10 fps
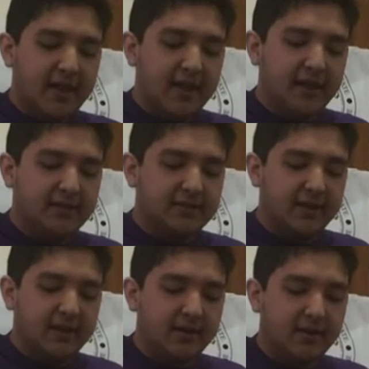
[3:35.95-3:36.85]
And
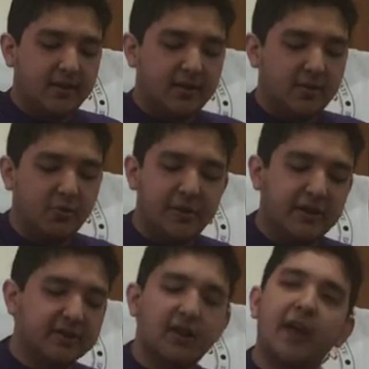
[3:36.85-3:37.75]
uh,
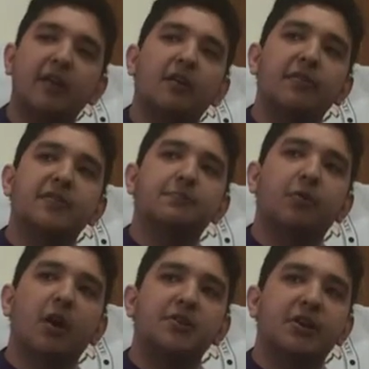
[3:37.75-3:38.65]
we decided on this
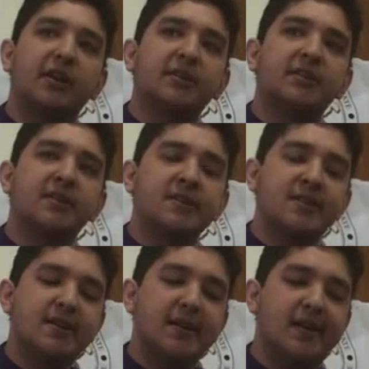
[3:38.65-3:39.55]
project
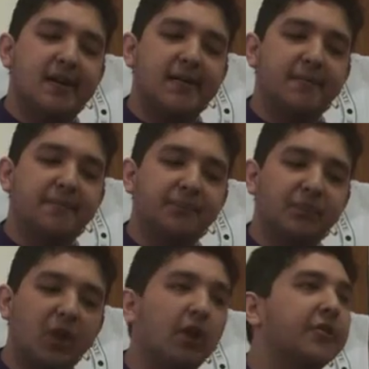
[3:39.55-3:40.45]
um,
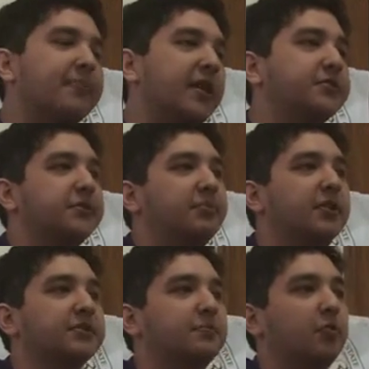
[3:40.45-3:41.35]
called the Pantry
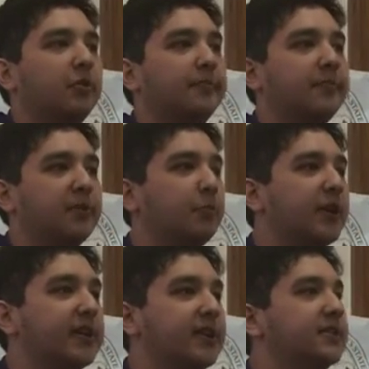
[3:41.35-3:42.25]
Plus More. And
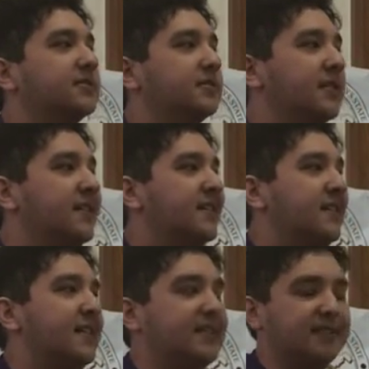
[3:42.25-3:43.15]
what it is,
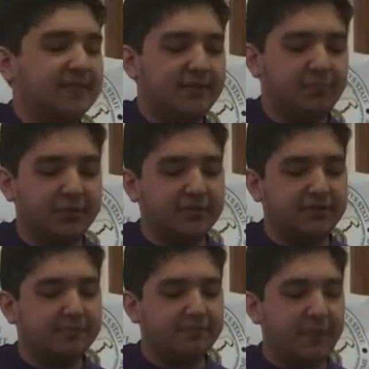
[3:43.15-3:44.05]
is it
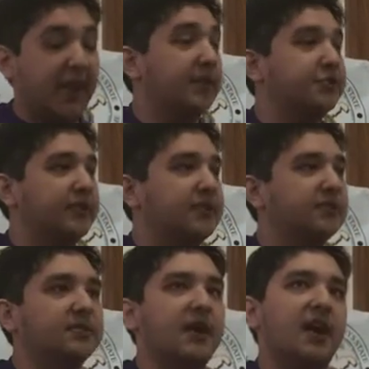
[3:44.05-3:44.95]
puts
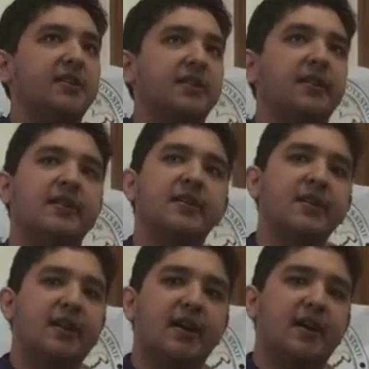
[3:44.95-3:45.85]
pantries, the idea
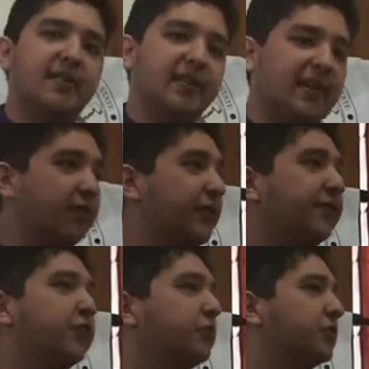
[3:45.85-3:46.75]
uh, to carry
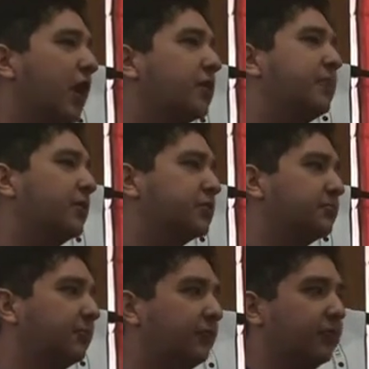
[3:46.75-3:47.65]
food,
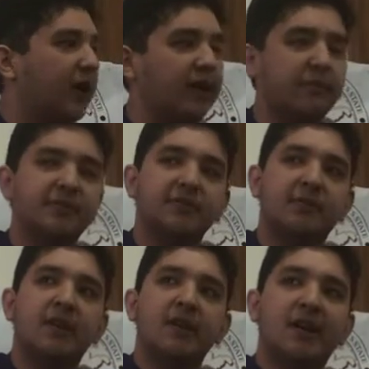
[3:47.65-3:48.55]
non-perishable food items,
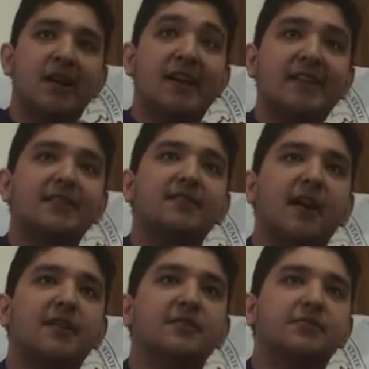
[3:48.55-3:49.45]
uh,
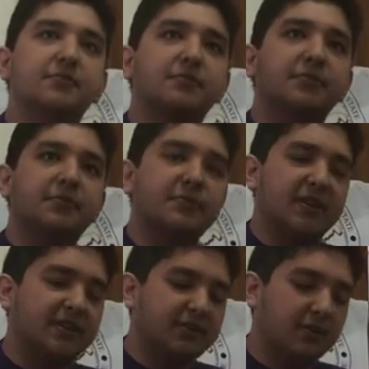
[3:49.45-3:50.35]
inside schools.
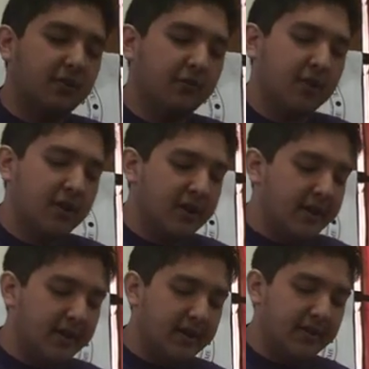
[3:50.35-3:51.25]
And so
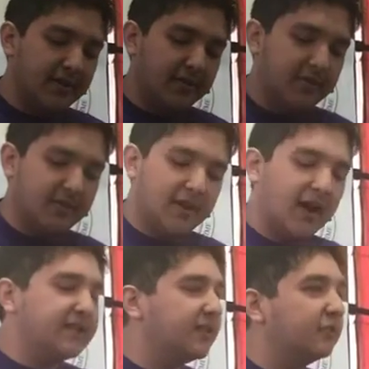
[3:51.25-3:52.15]
uh, the
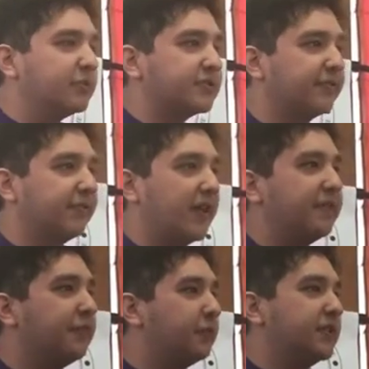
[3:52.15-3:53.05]
idea was to
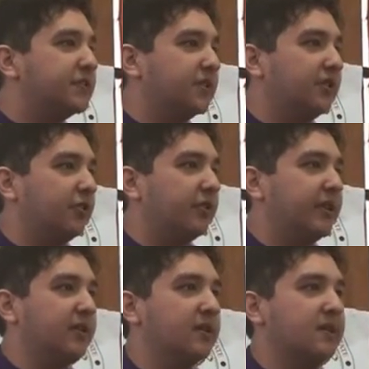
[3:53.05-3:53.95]
fight food
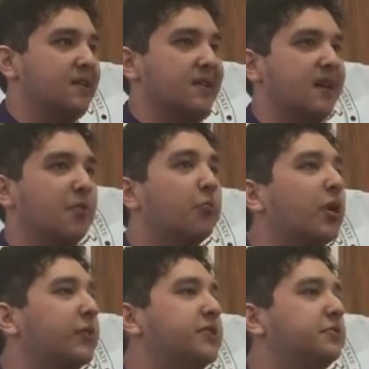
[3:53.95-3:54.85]
insecurity uh,
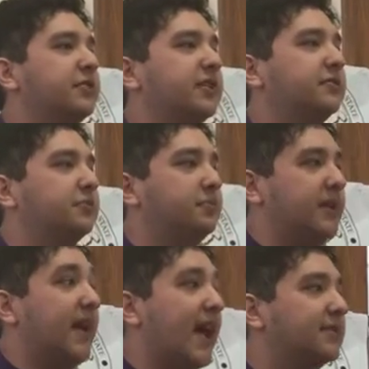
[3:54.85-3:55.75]
where we knew kids would
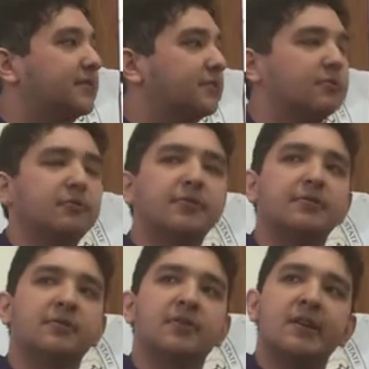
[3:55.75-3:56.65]
be, at
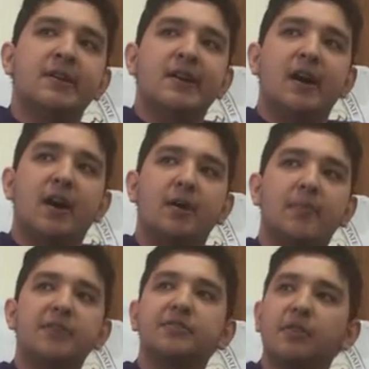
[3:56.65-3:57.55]
schools.
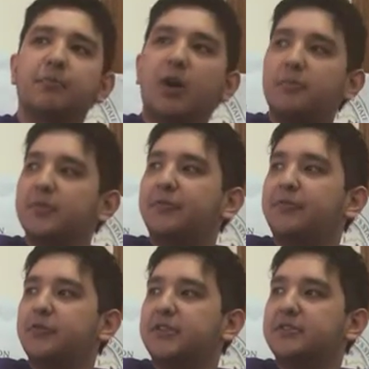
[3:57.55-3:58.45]
Um, and so the problem of
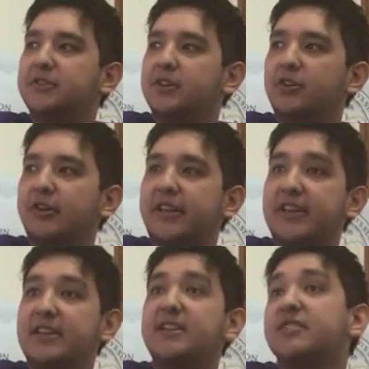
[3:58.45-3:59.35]
food
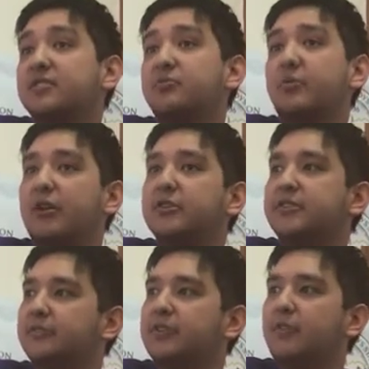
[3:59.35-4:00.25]
insecurity is a
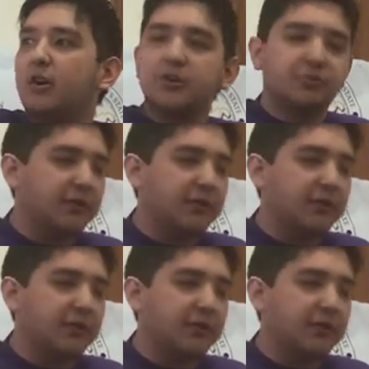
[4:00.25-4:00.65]
relatively large